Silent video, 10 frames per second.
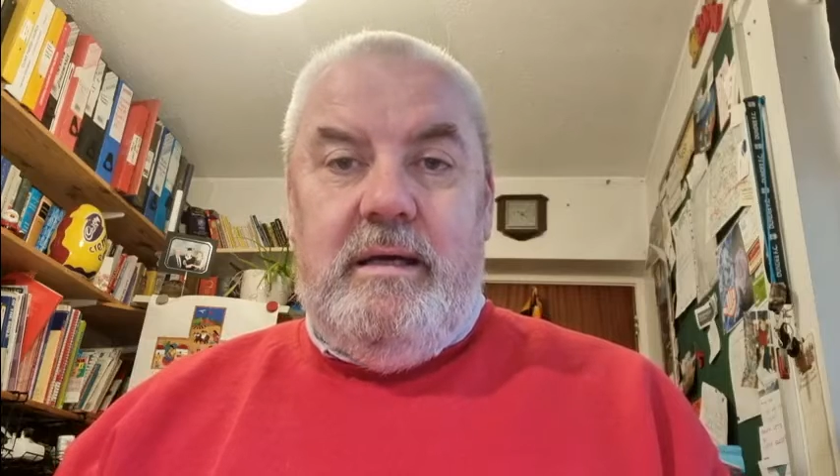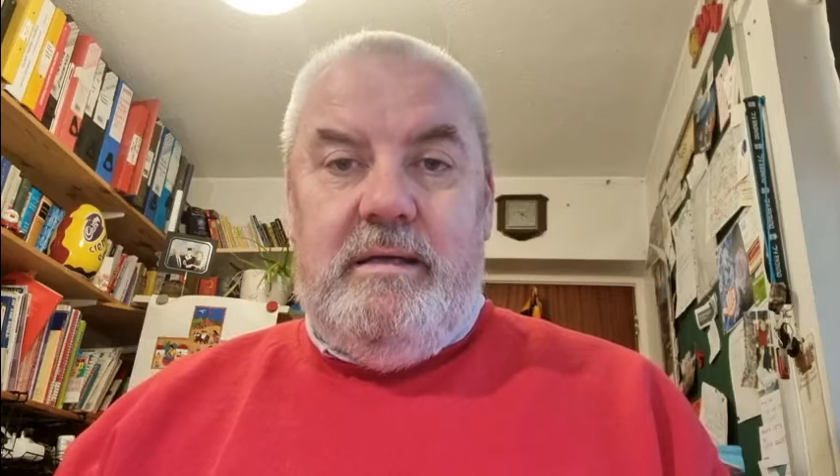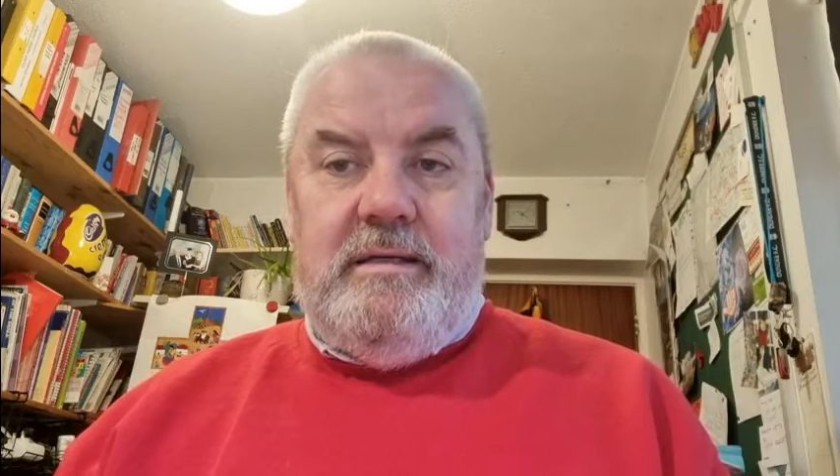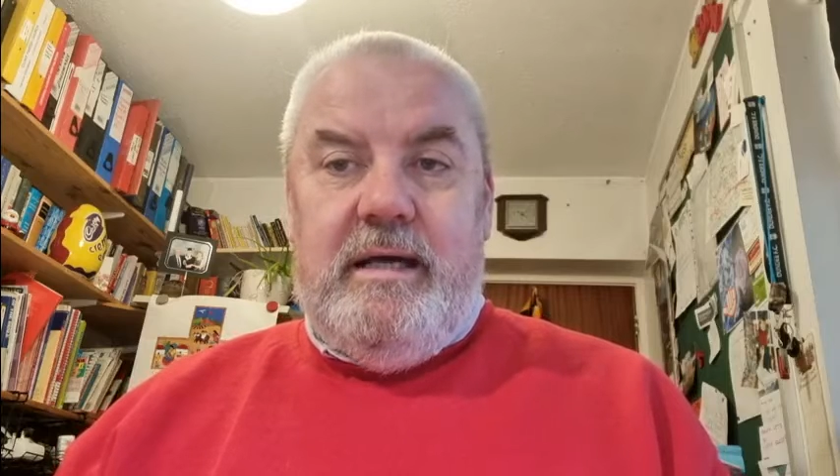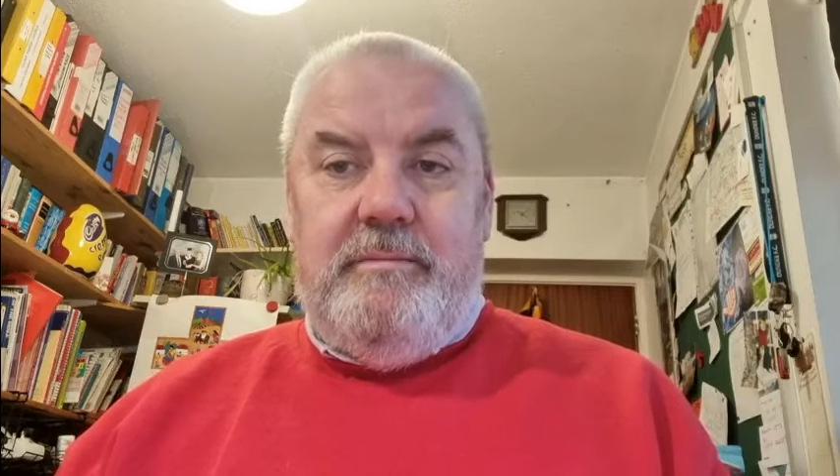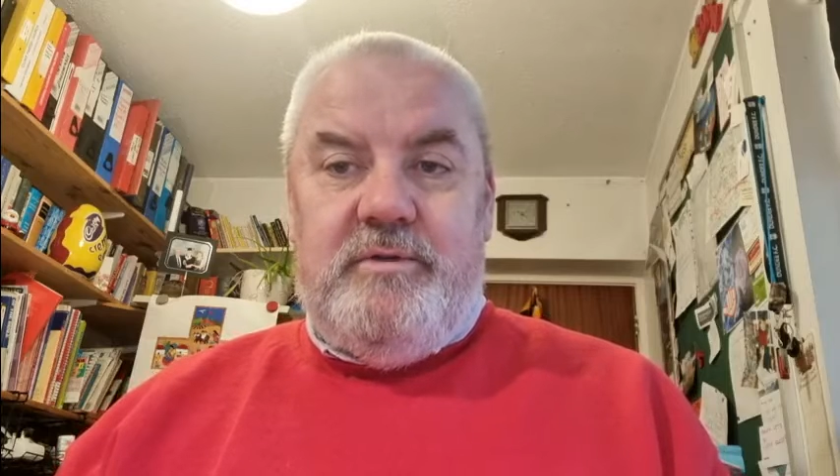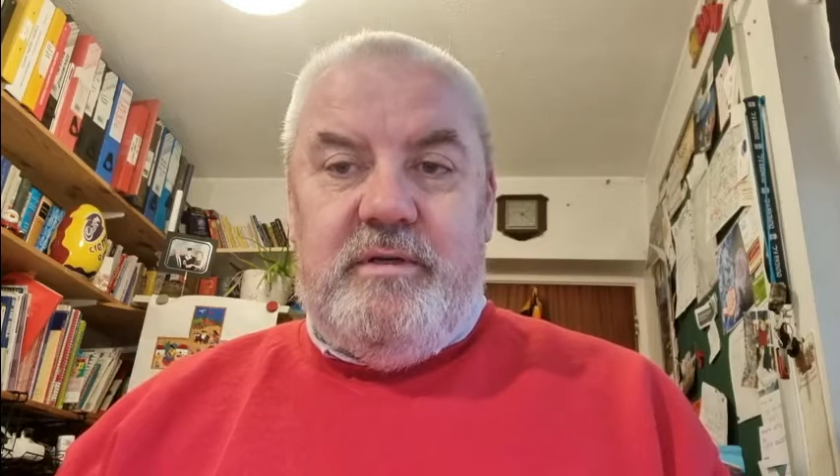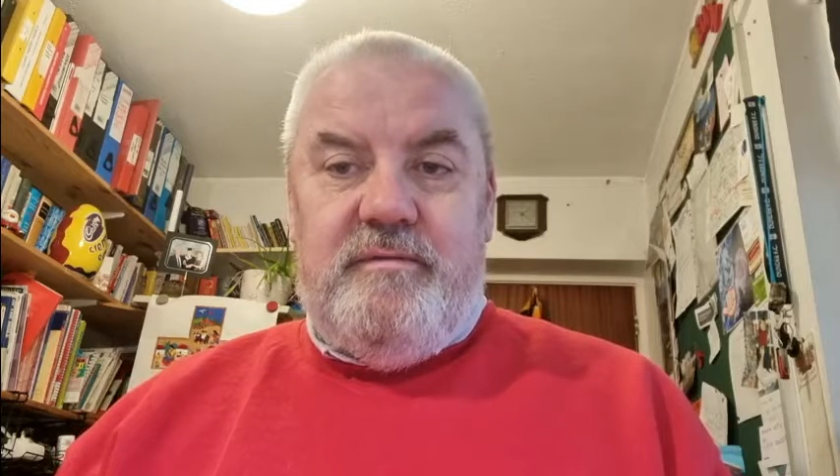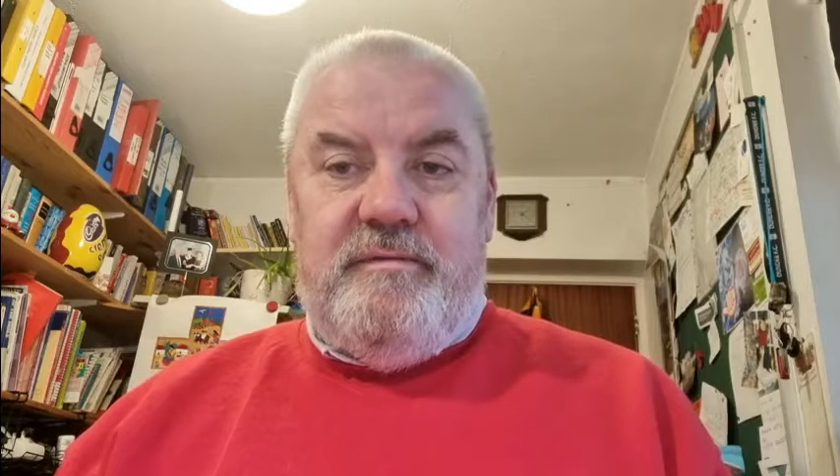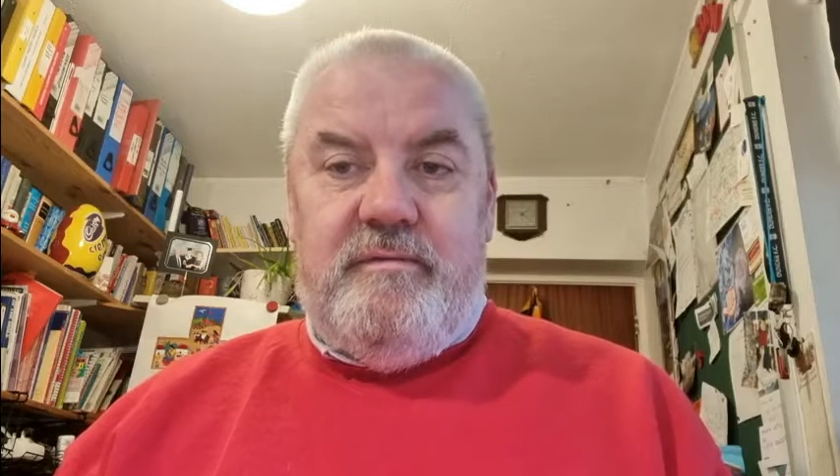in terms
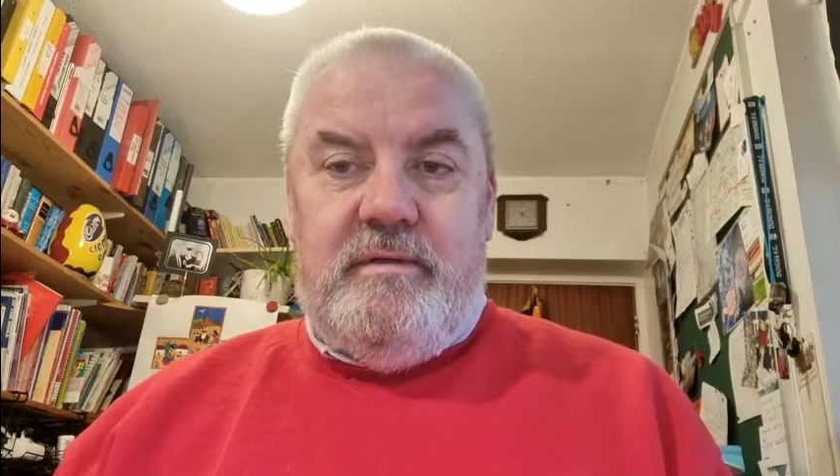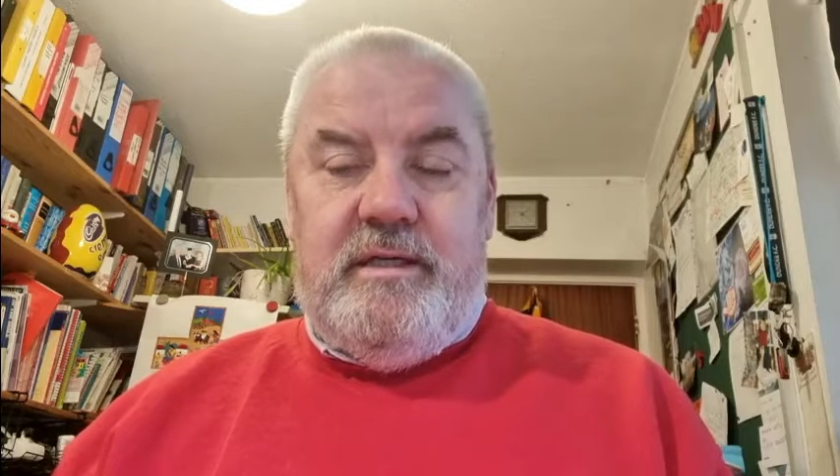of